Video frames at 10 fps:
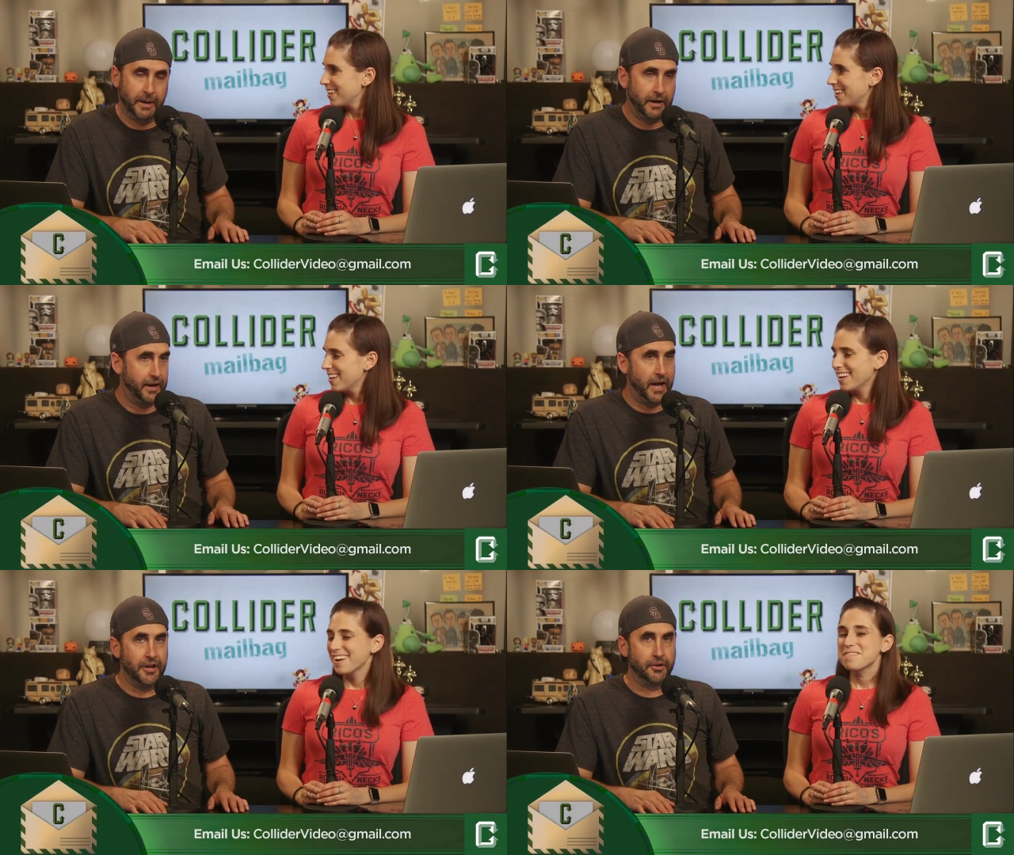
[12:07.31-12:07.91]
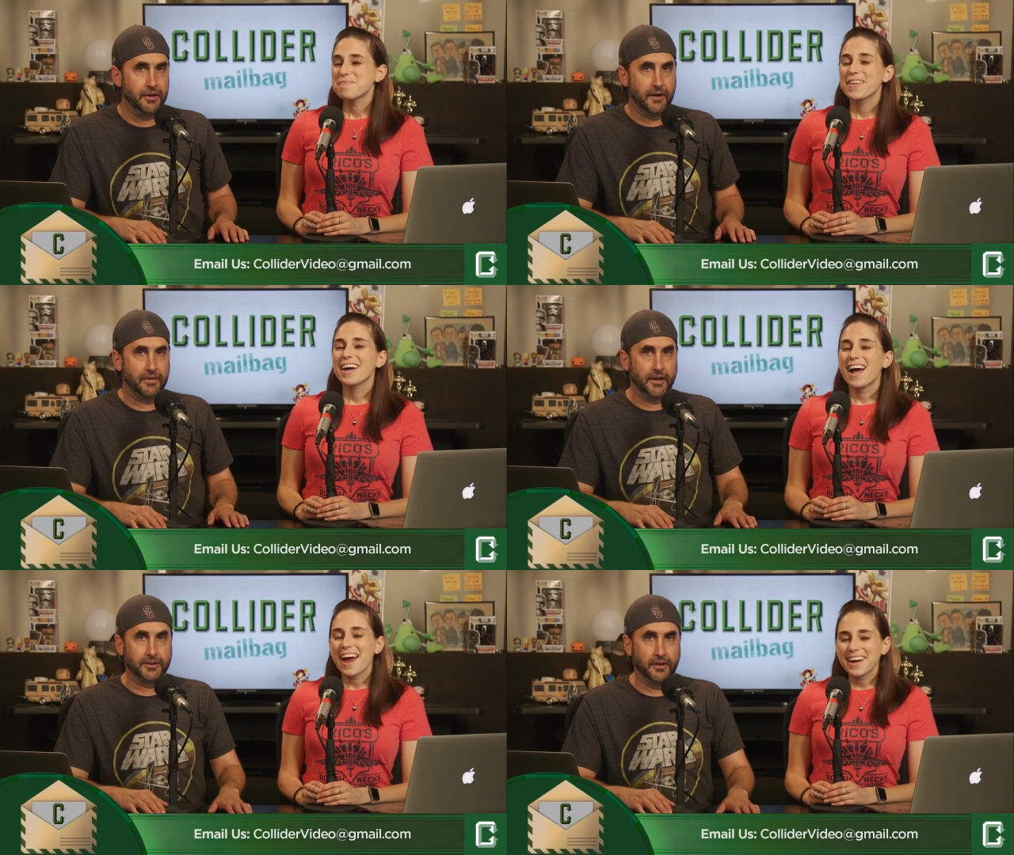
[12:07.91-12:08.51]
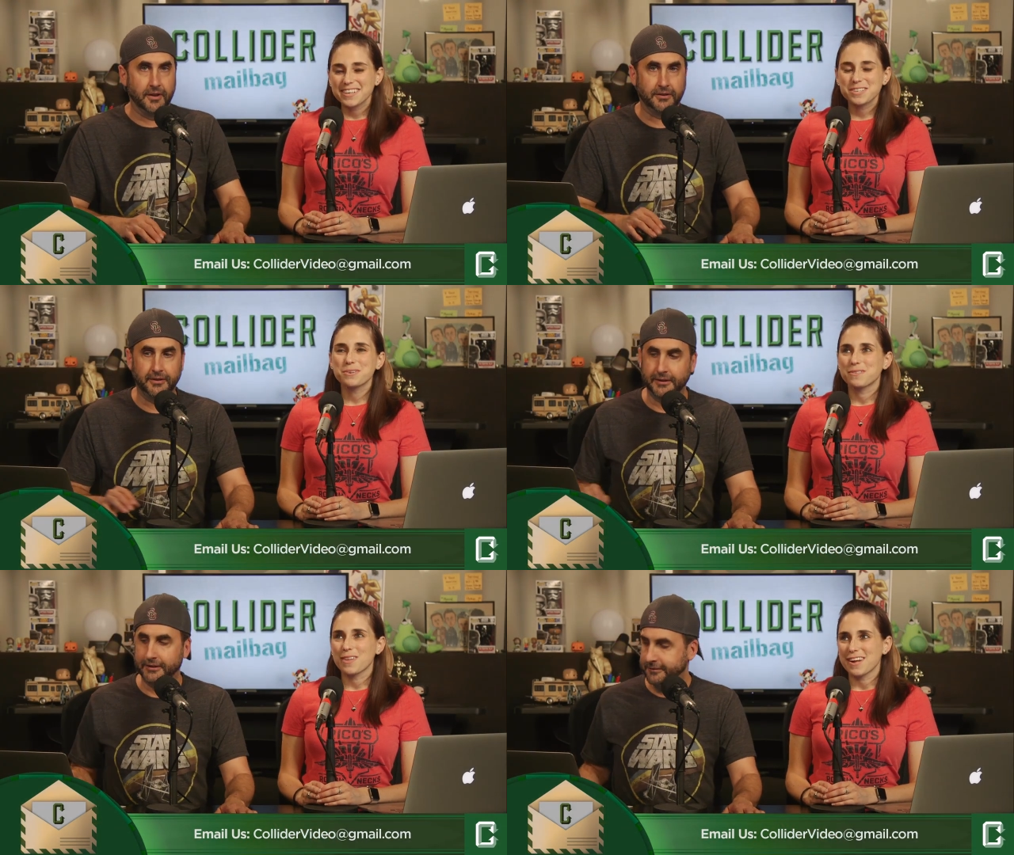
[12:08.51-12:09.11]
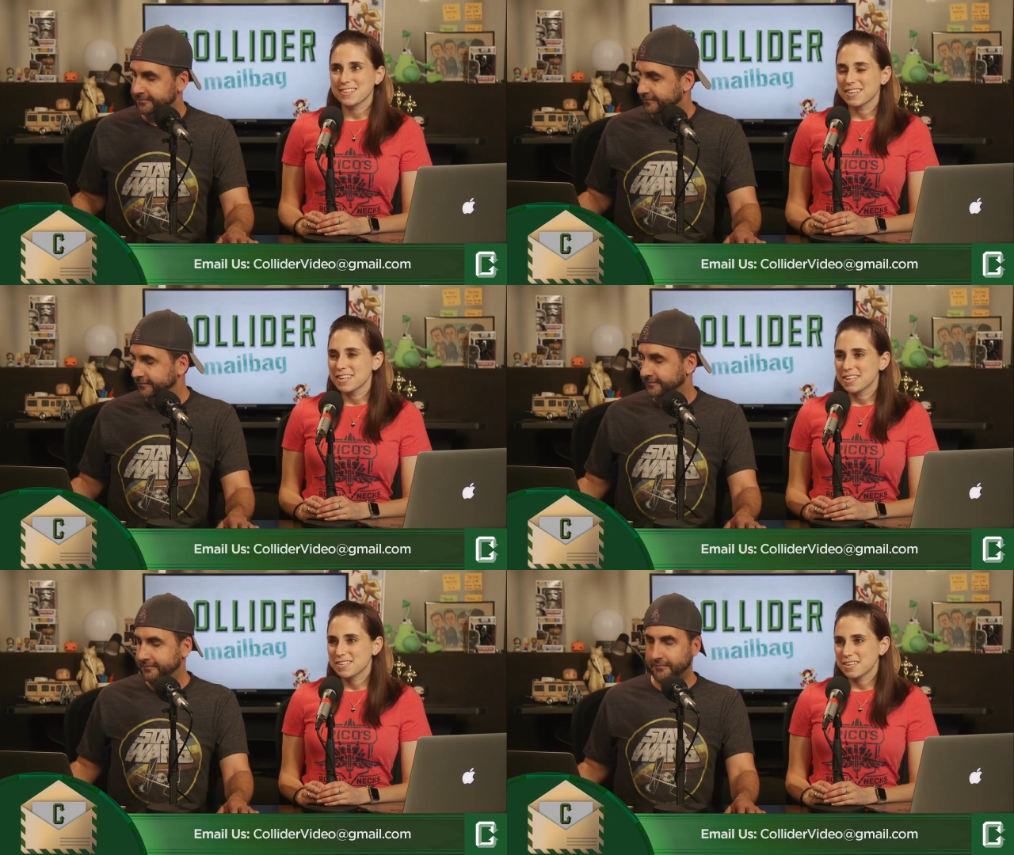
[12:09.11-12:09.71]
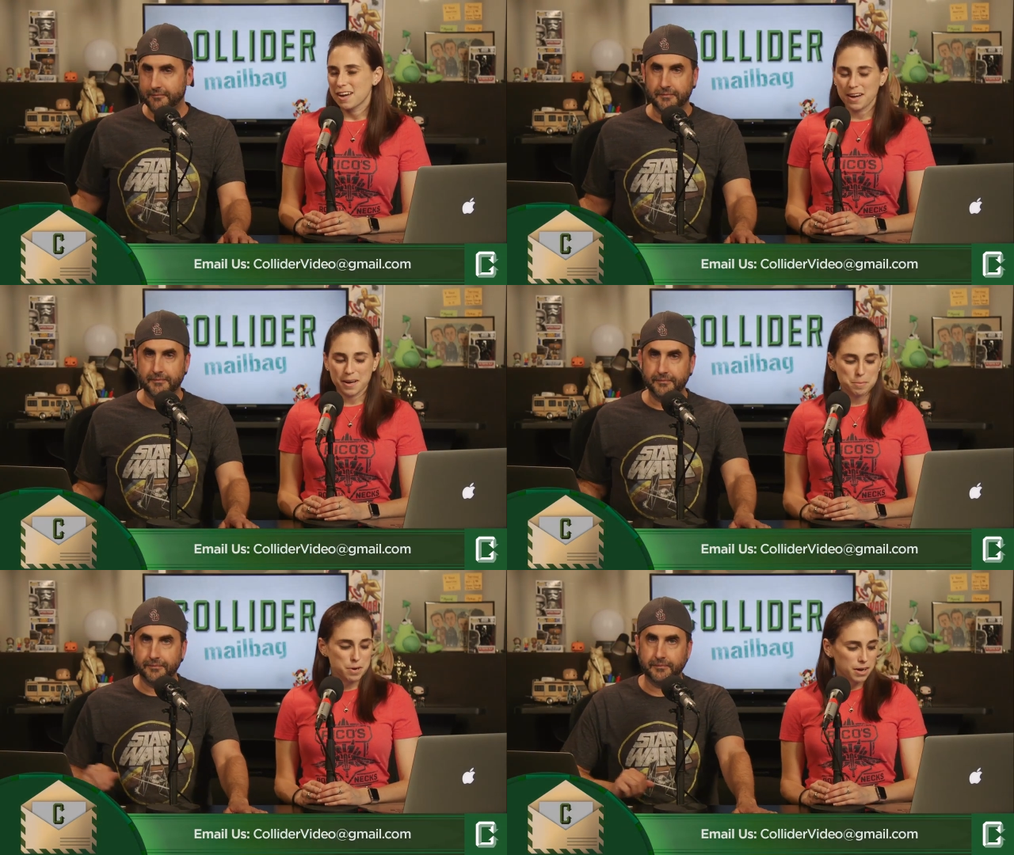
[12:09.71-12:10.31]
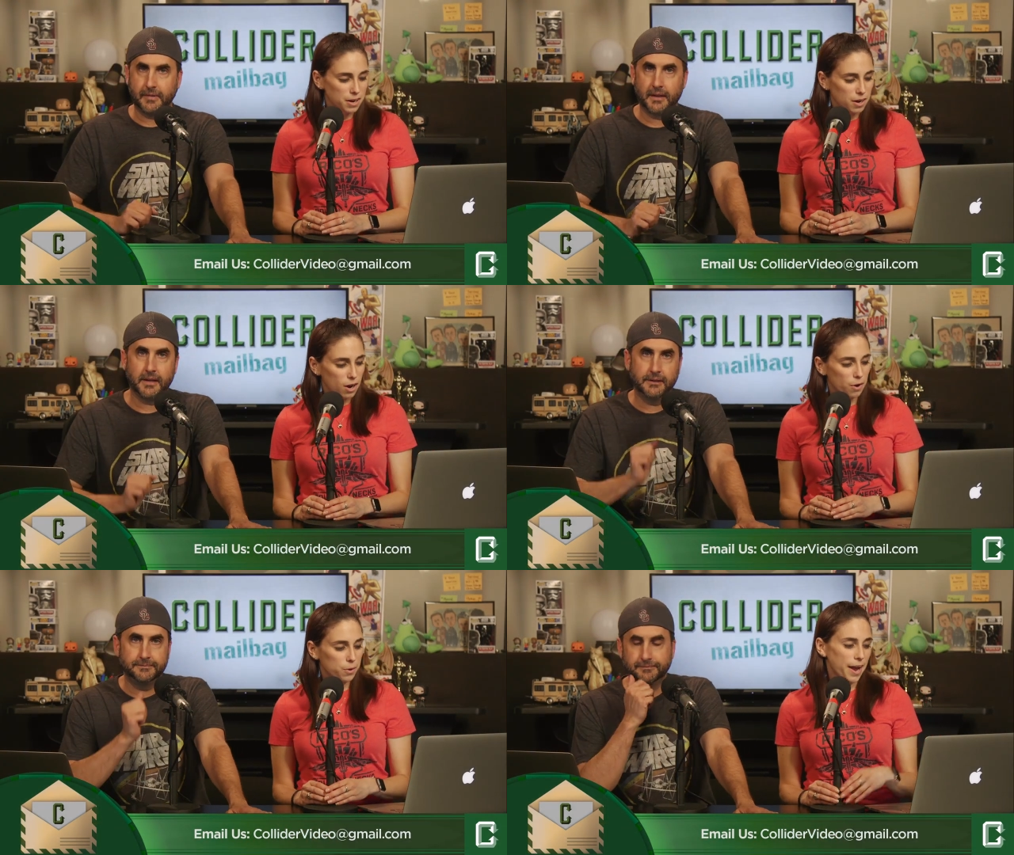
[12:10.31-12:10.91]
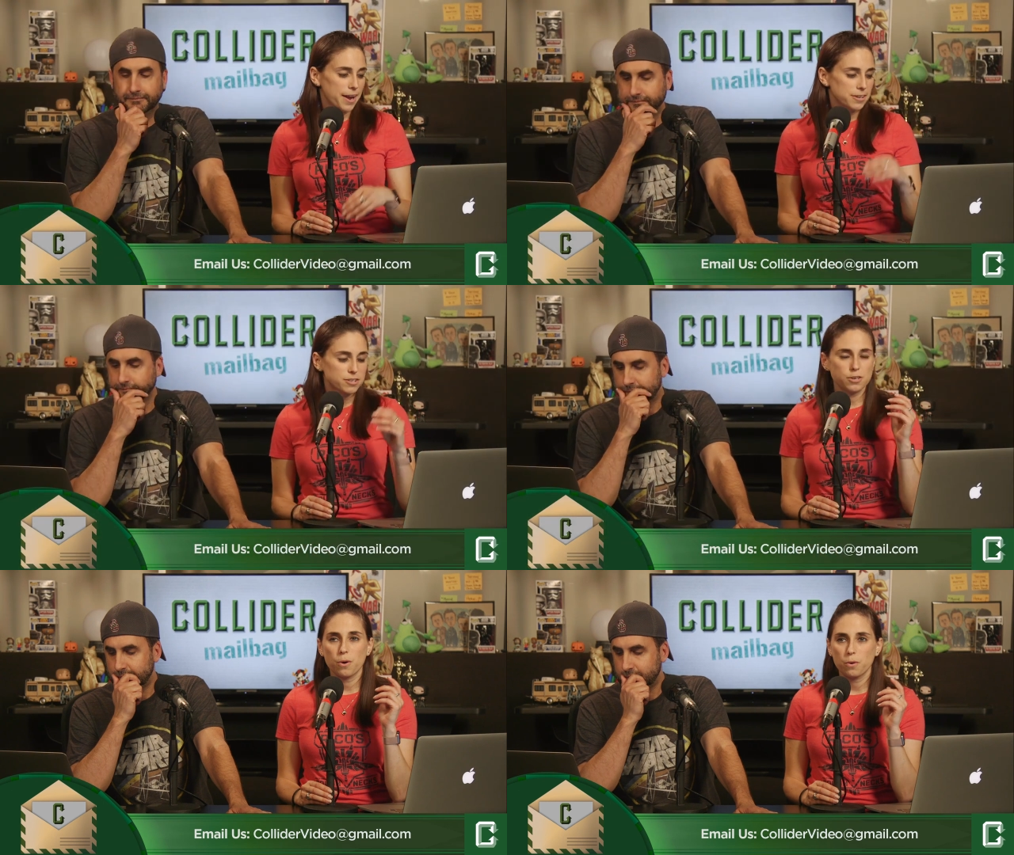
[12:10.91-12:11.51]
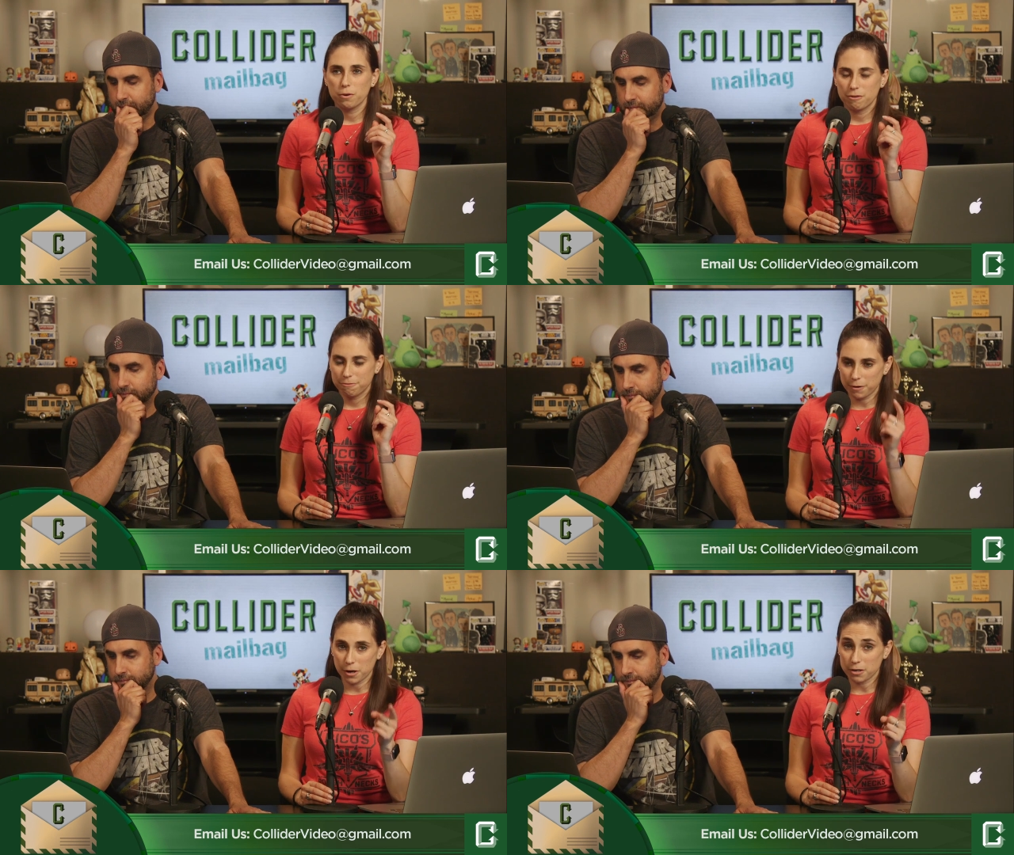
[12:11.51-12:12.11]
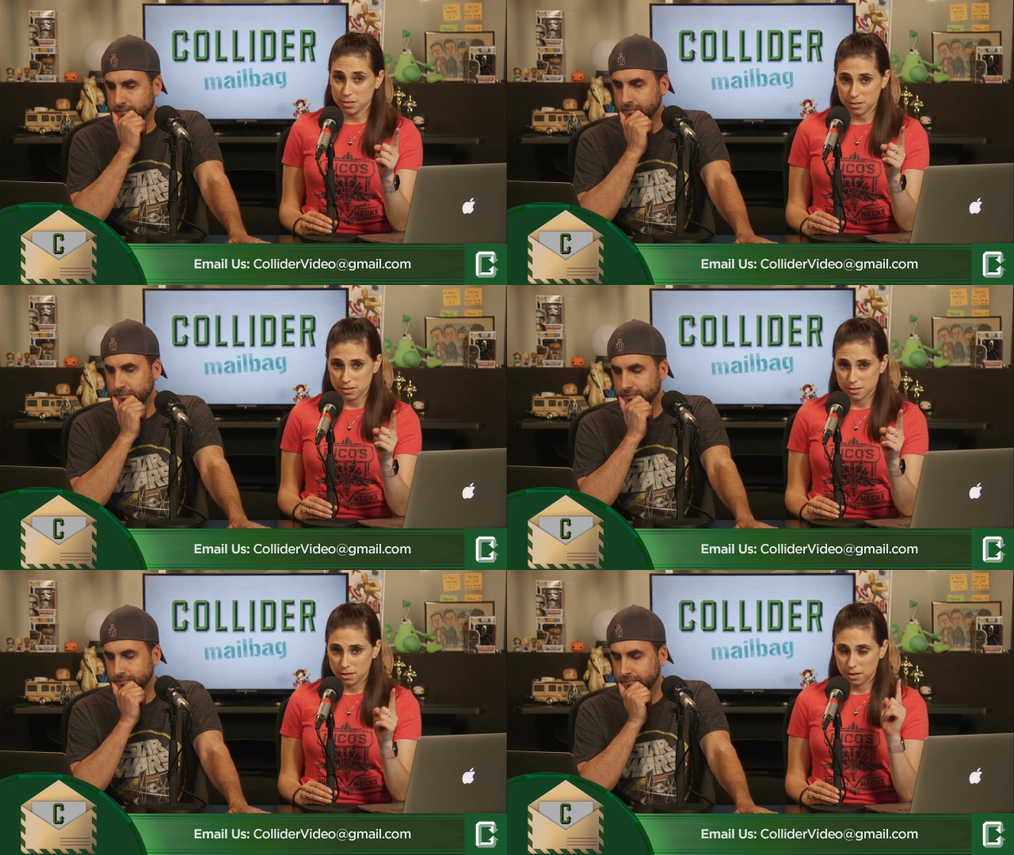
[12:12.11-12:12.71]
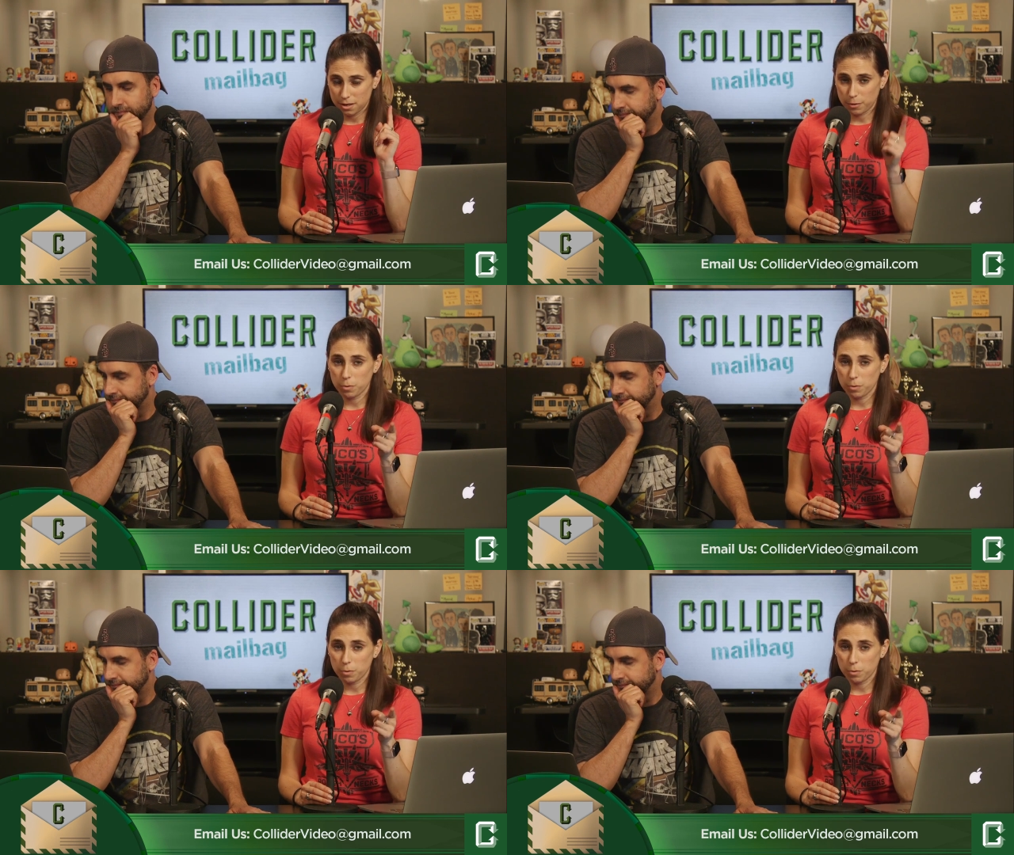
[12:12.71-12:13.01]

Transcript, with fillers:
Speaker 1: Perri. I know you
Speaker 2: have yeah, thoughts on I this. I do have thoughts on this. Um, okay, so first, if